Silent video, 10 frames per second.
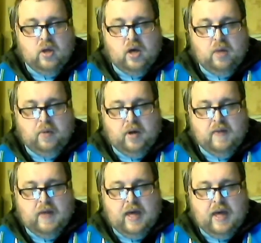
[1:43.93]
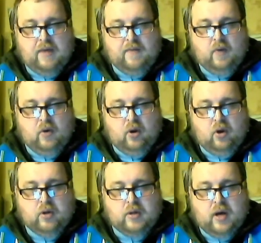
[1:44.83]
among the hay for a
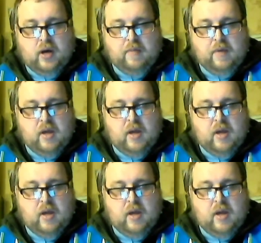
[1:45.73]
long time,